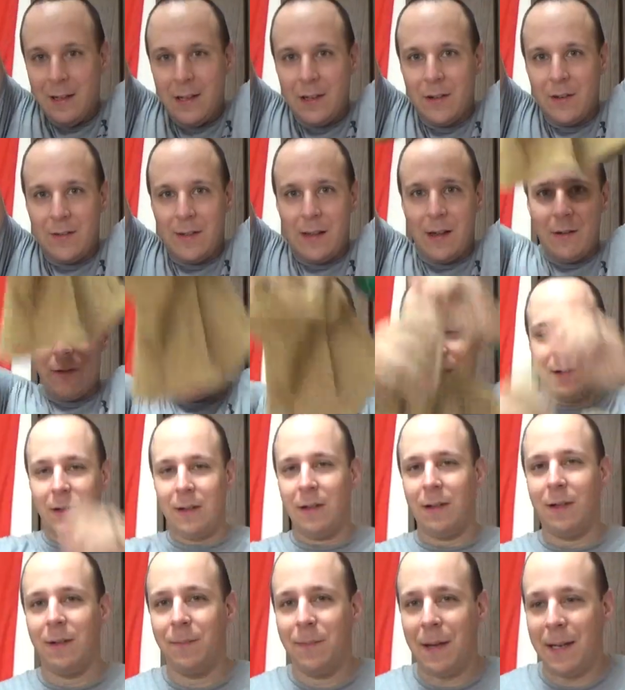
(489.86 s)
without
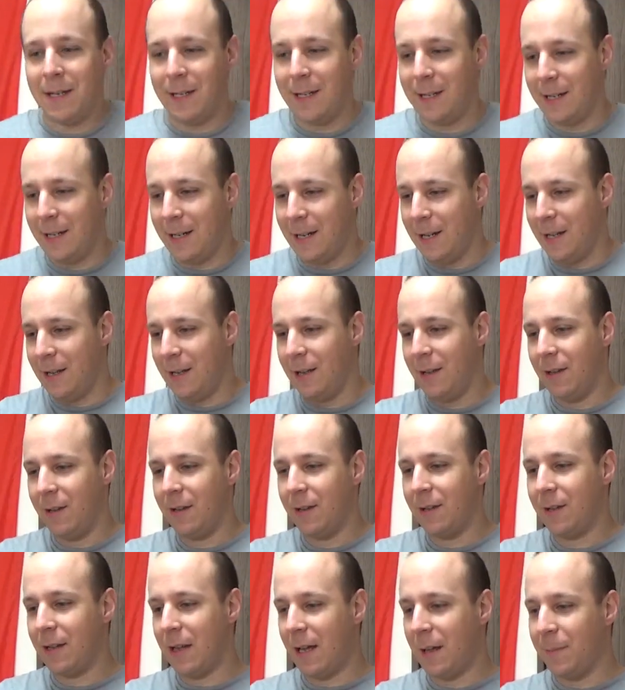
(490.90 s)
pending any
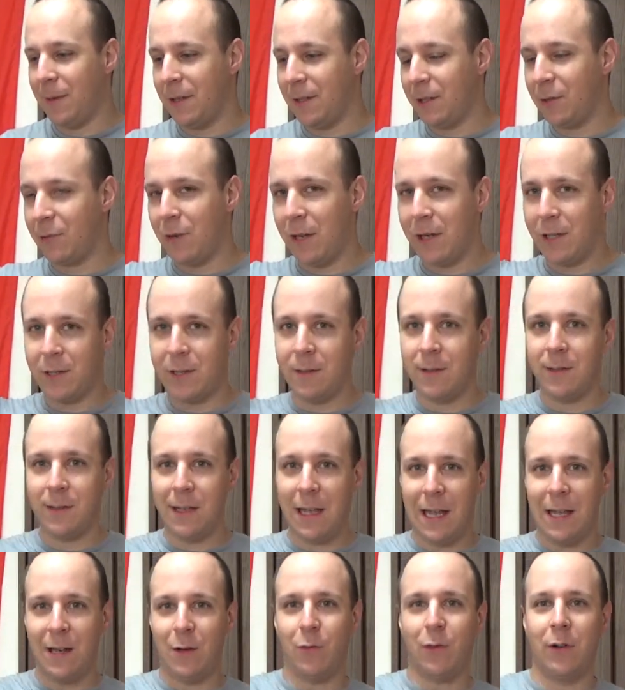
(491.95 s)
comments, questions,
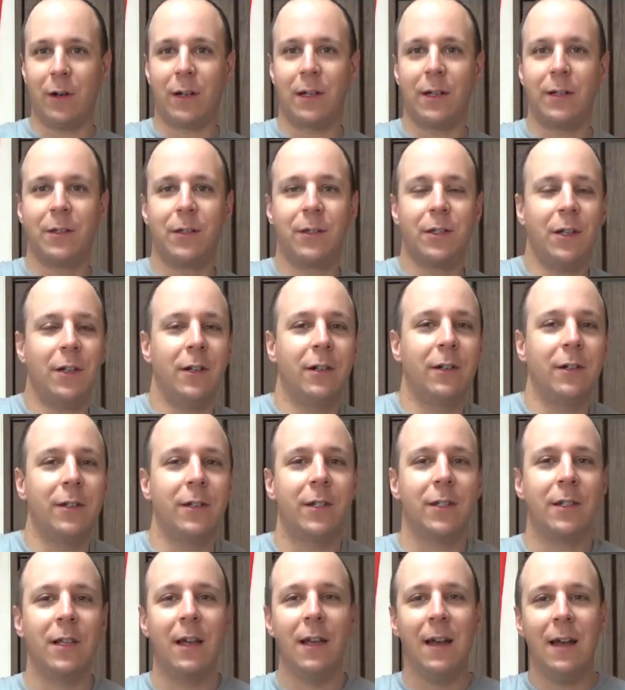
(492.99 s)
and or
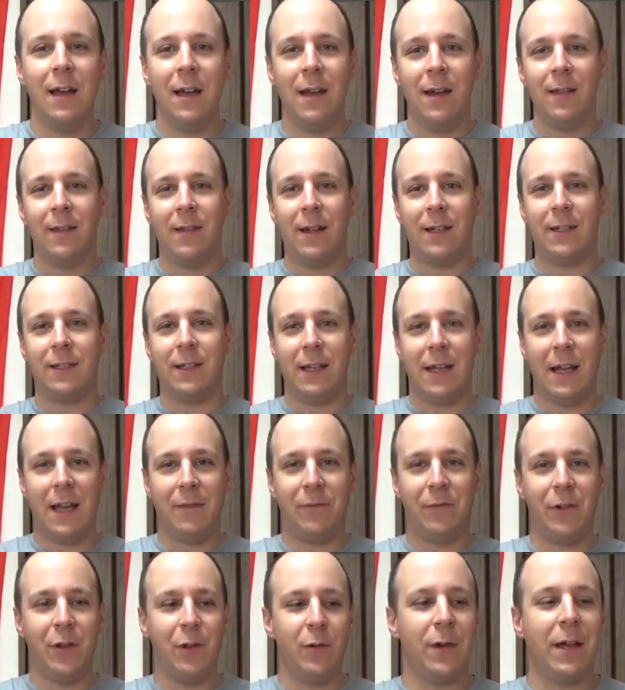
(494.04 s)
concerns, that's all I
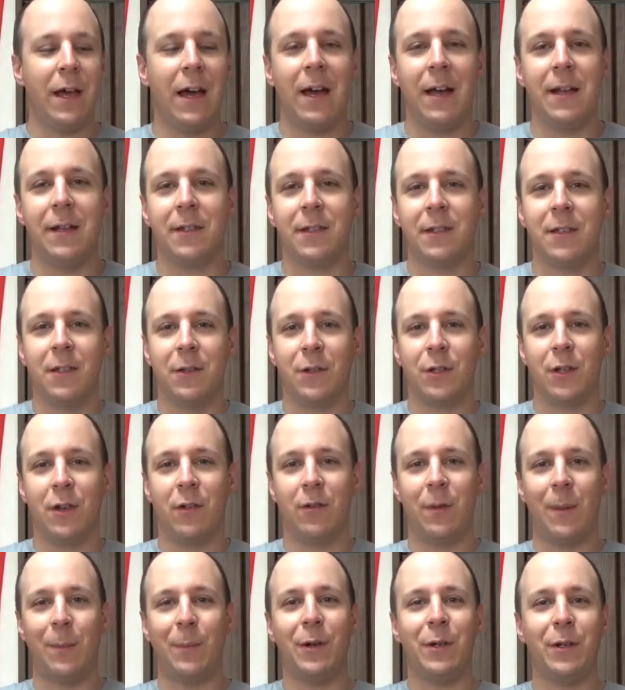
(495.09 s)
have for you guys. So
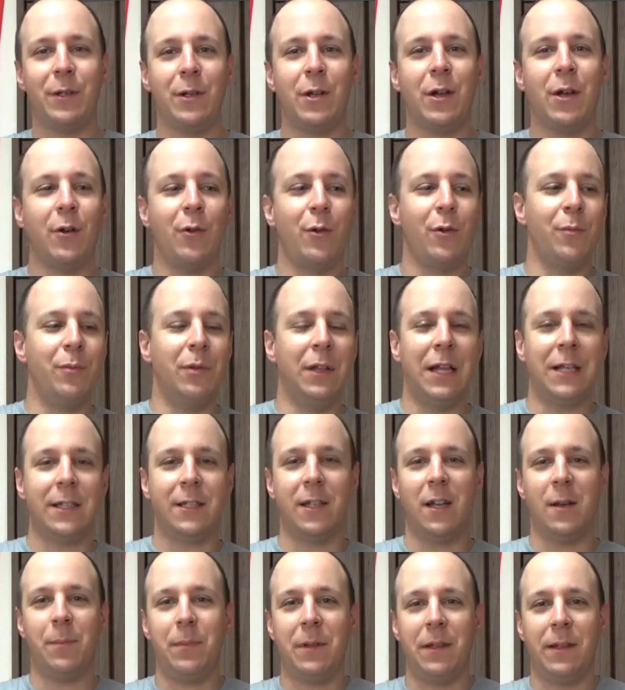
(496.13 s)
remember to go bless
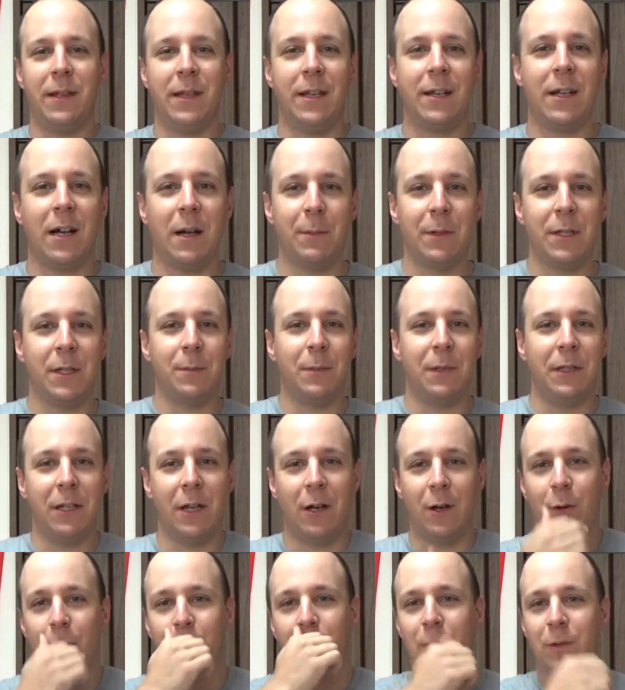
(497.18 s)
up in the comments
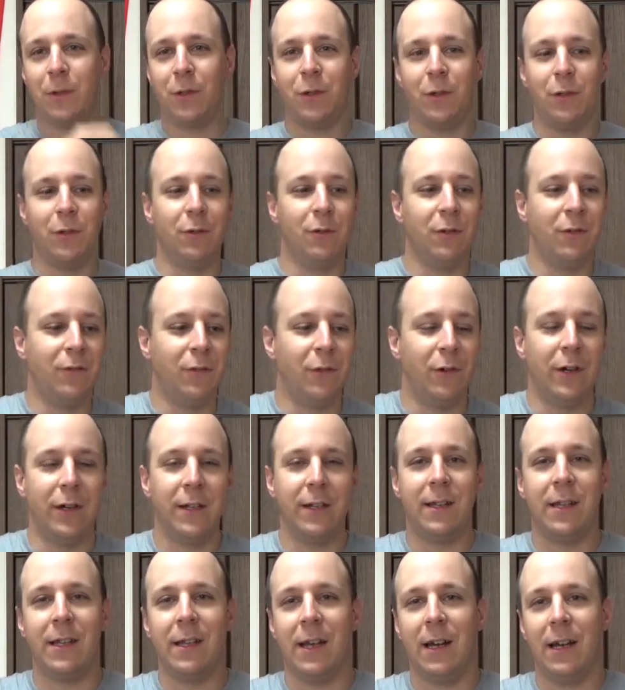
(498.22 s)
below to
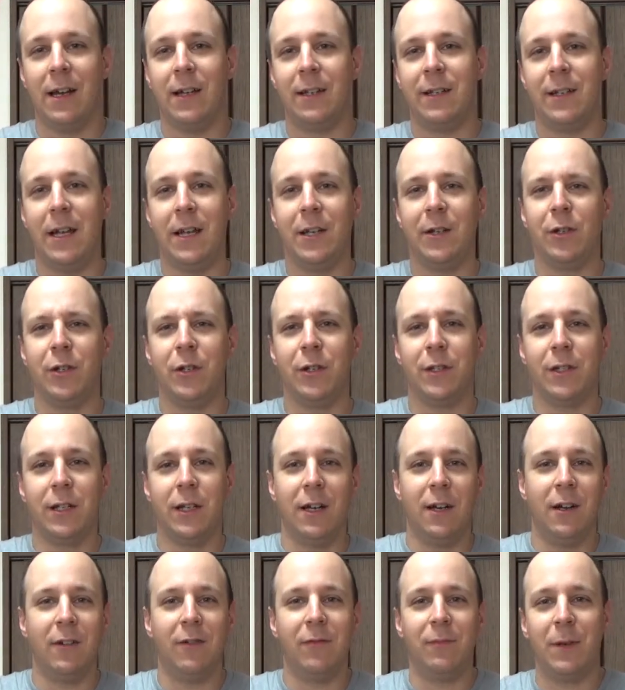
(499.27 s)
avoid the dangers
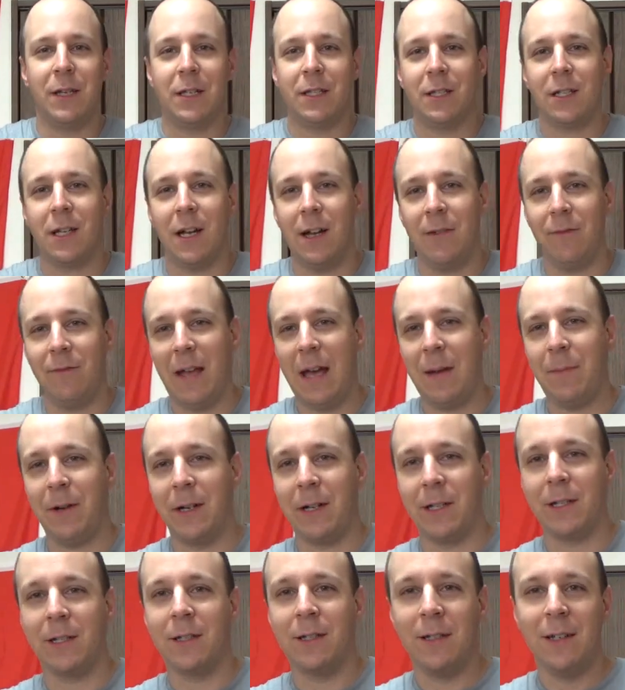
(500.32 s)
of mixed
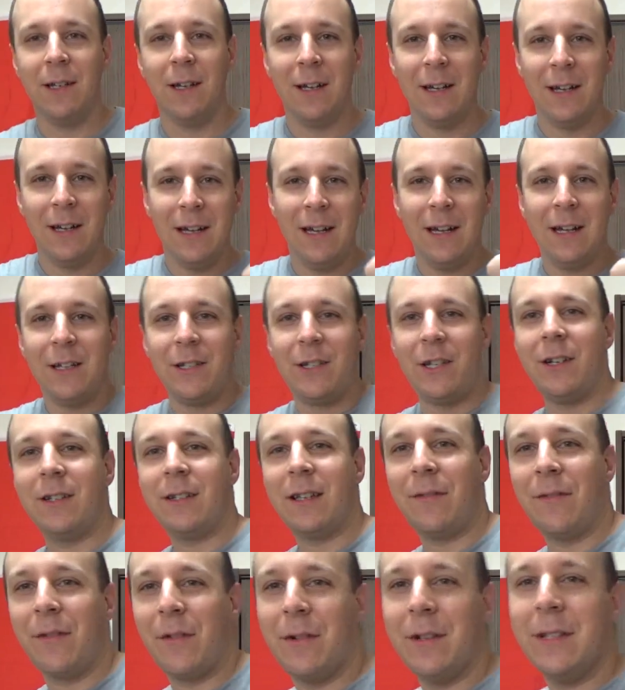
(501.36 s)
fabrics. Cheers
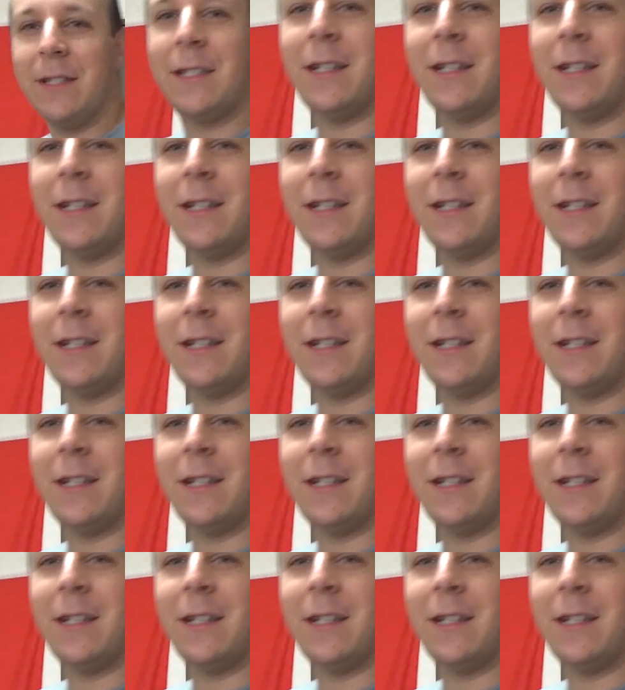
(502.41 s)
everyone,